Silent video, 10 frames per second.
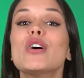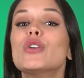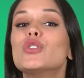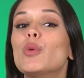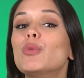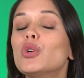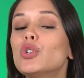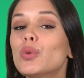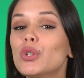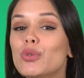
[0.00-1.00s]
so
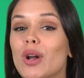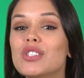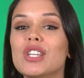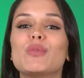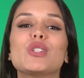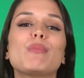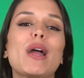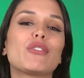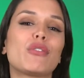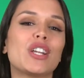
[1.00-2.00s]
mutual trust and
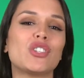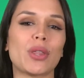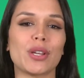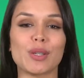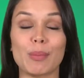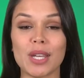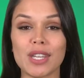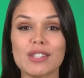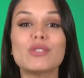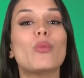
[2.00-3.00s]
respect for each other's
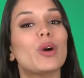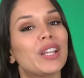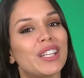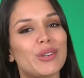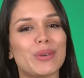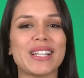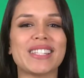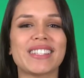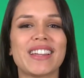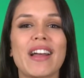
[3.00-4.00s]
opinions will
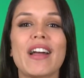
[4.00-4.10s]
increase.